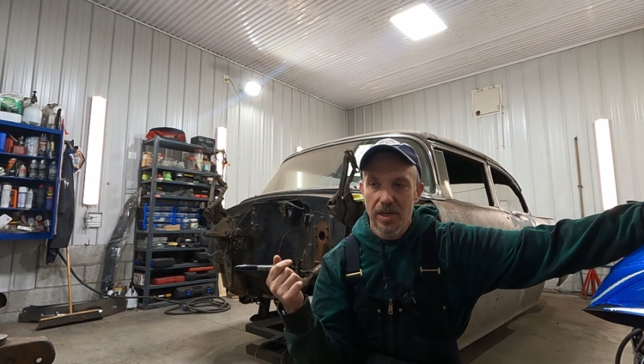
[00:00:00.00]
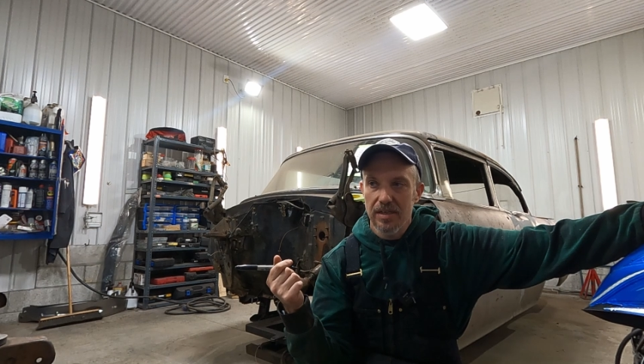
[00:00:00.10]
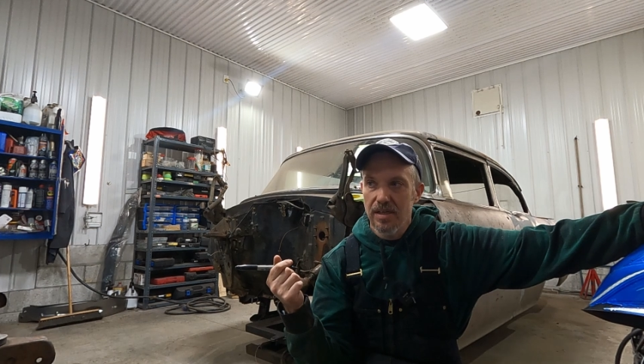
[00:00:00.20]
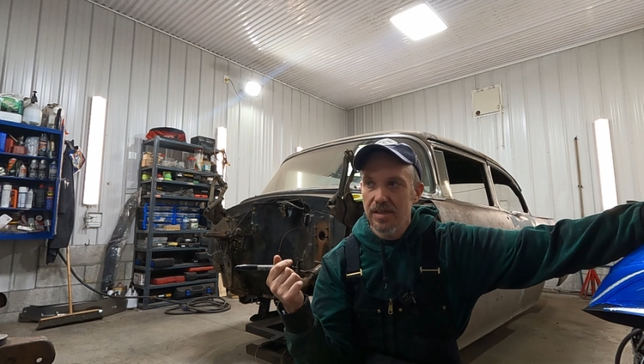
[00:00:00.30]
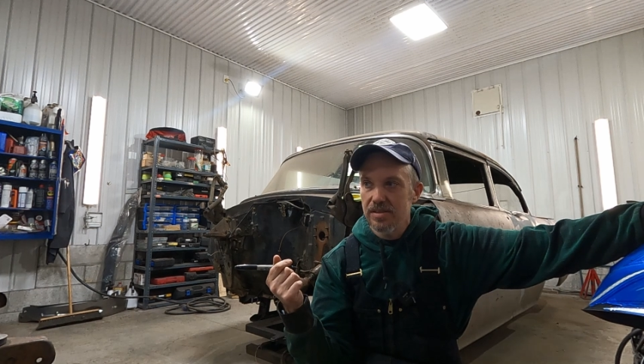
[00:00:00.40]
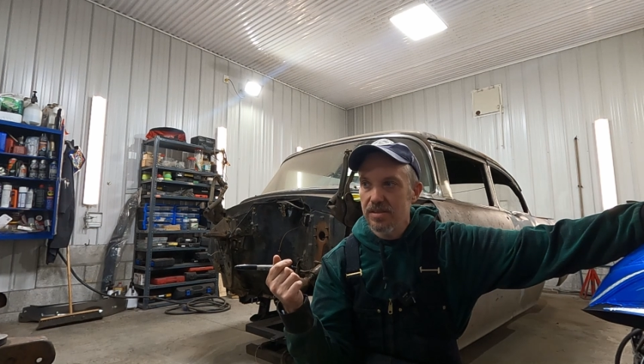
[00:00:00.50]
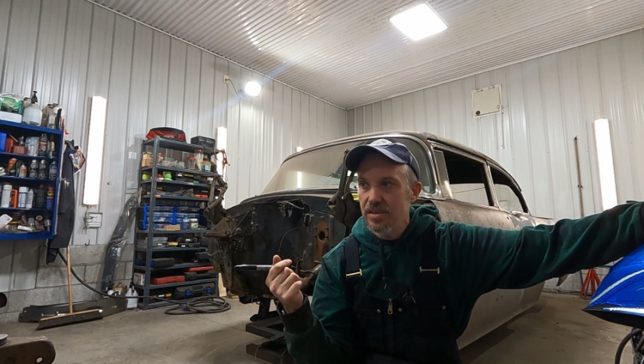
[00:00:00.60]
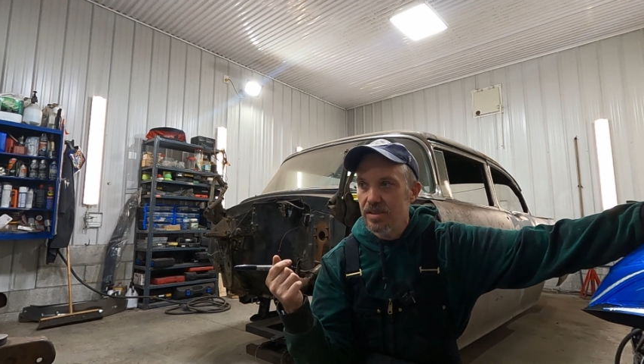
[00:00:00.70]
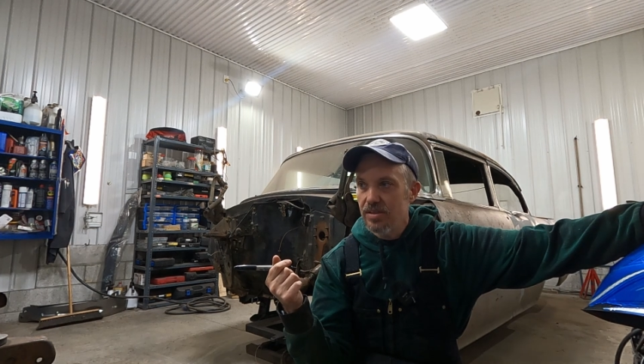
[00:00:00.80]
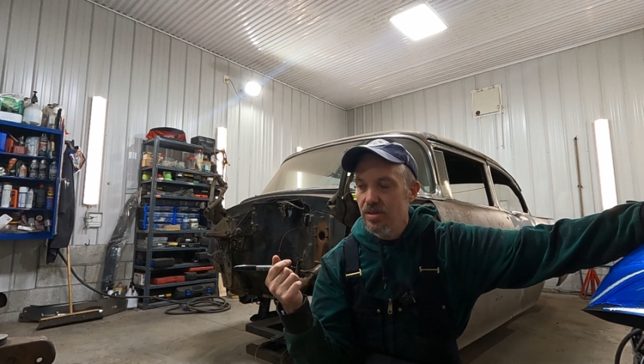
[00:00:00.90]
brake lines and
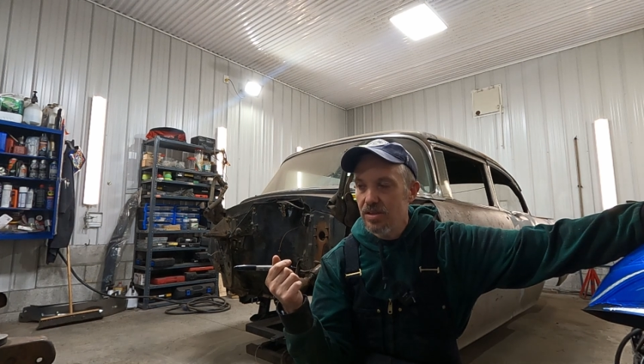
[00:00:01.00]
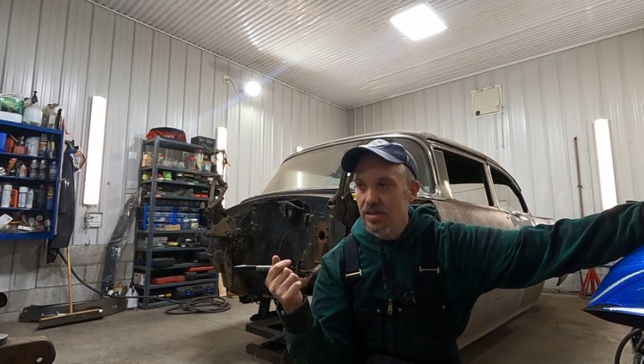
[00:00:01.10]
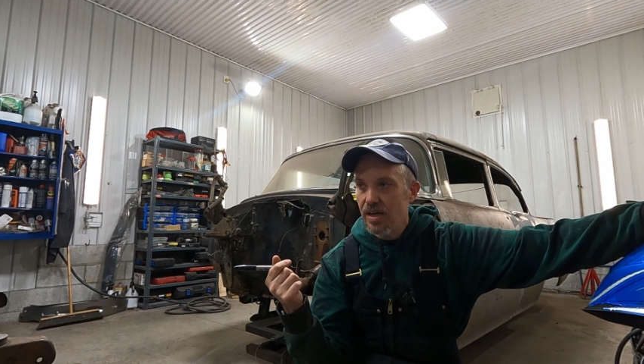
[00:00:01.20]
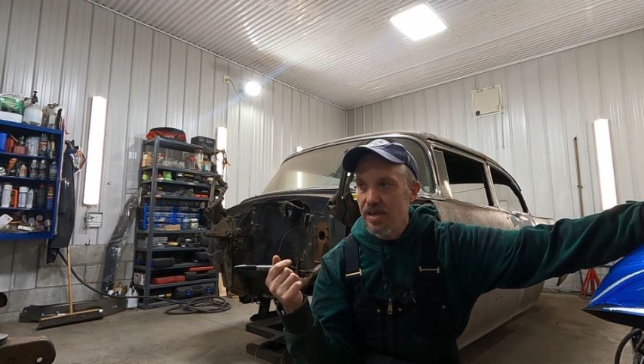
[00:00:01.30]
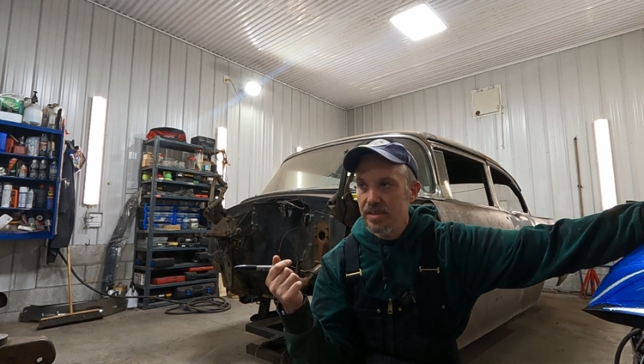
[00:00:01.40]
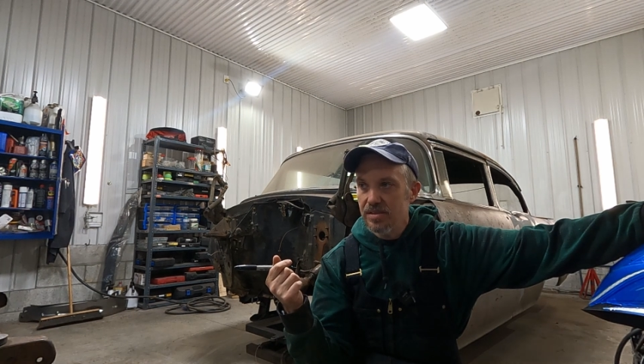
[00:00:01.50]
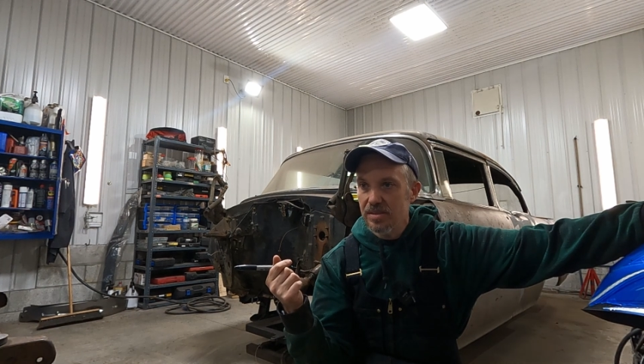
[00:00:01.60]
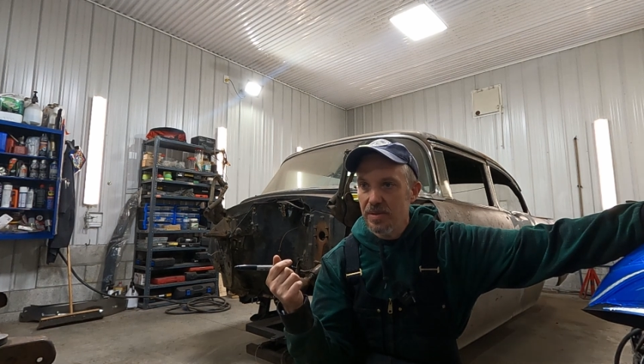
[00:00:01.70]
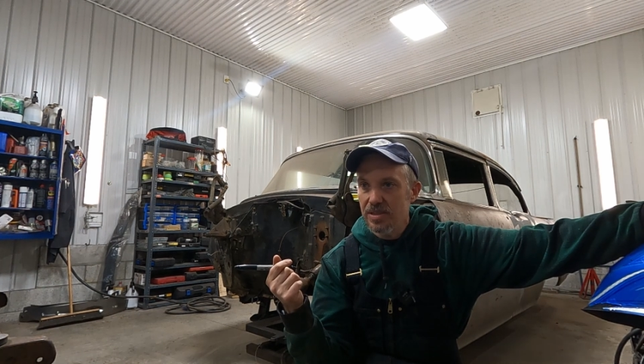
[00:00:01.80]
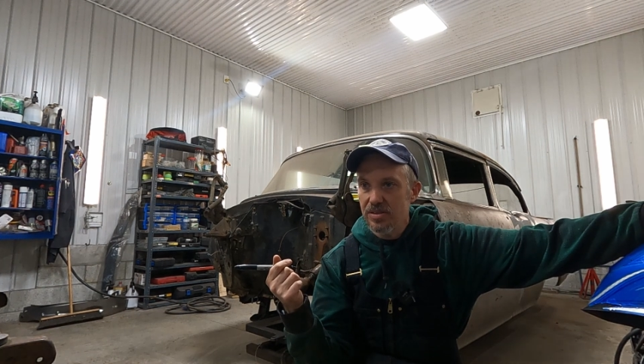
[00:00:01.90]
then they do all the high-end
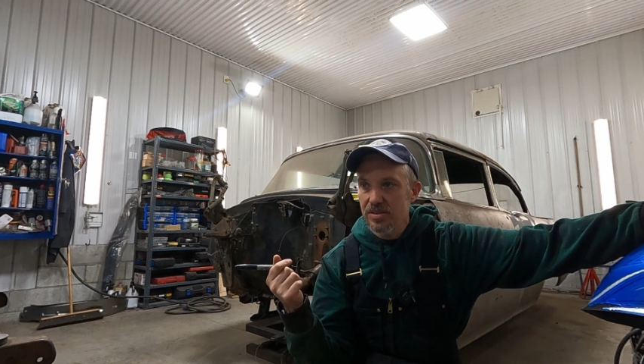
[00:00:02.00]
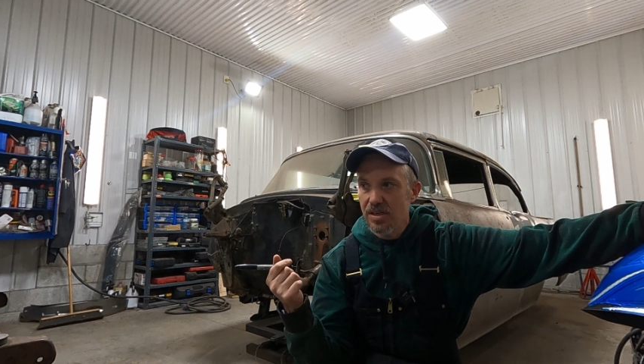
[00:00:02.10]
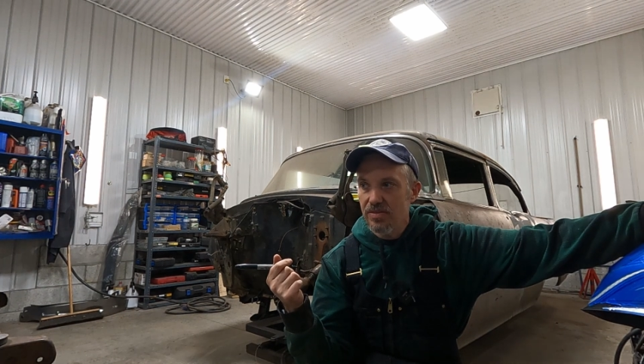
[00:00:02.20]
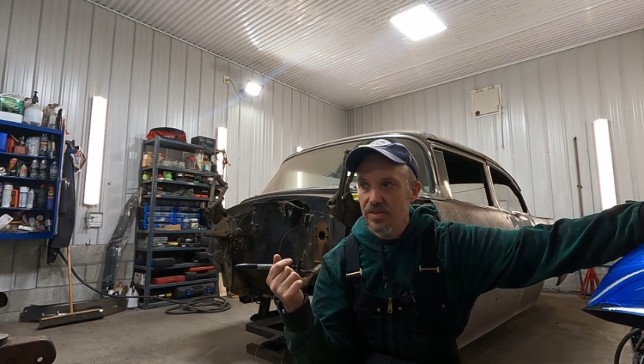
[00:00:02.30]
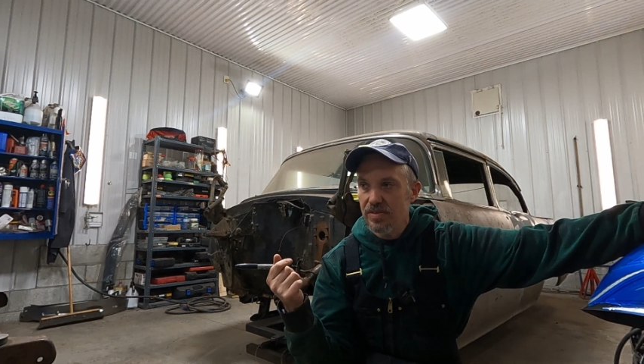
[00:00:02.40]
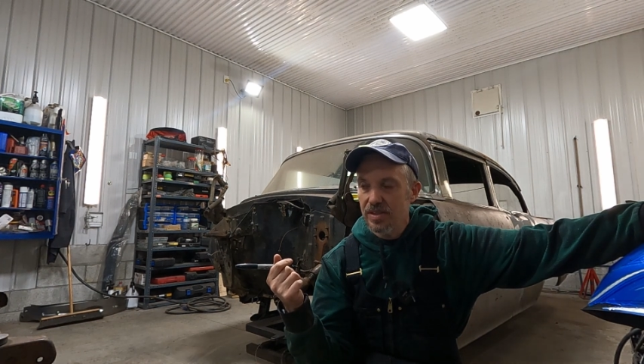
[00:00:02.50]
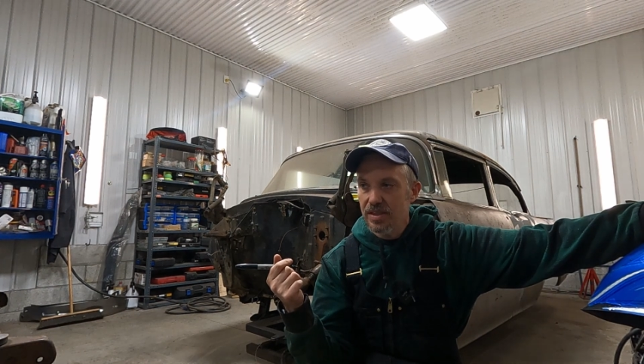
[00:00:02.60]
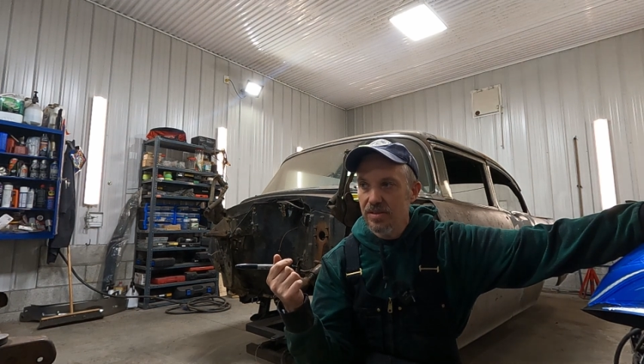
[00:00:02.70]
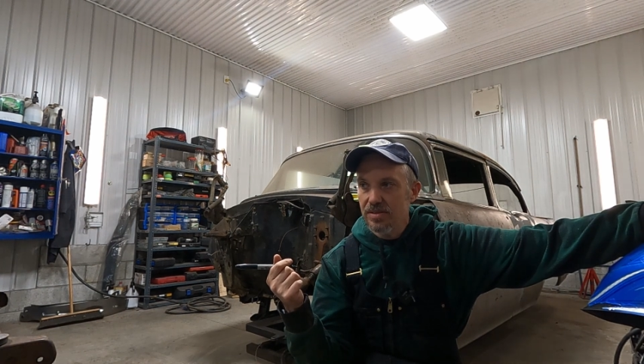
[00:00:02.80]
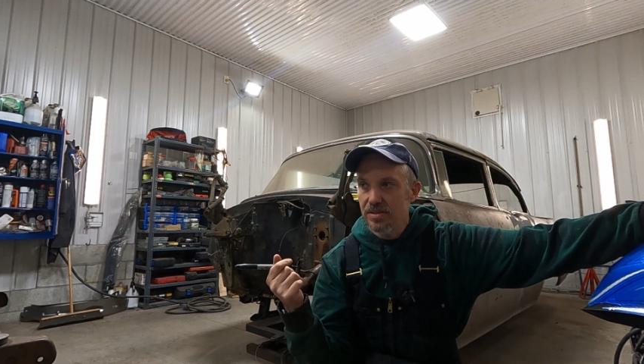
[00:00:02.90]
suspension stuff and
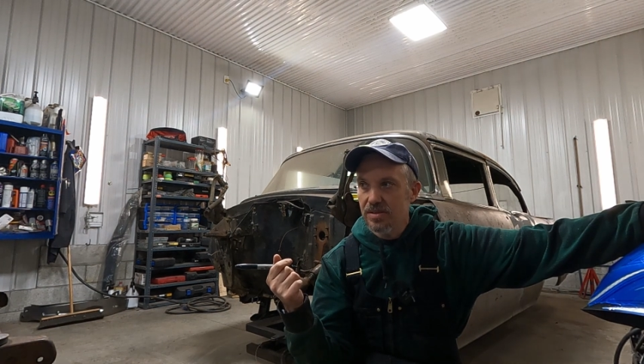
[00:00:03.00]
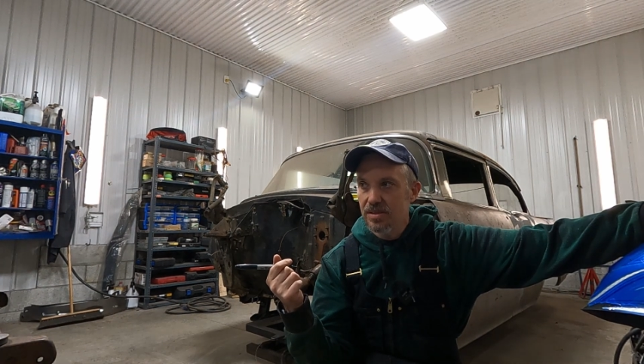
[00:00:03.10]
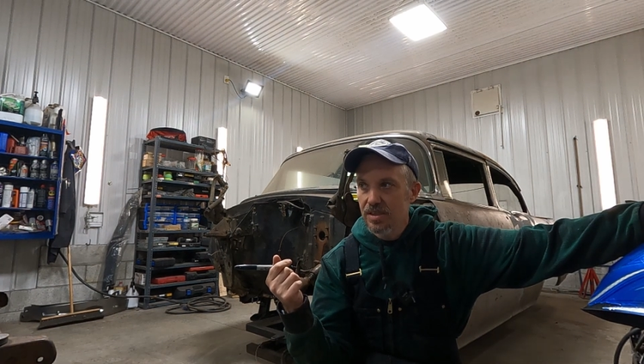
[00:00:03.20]
everything else.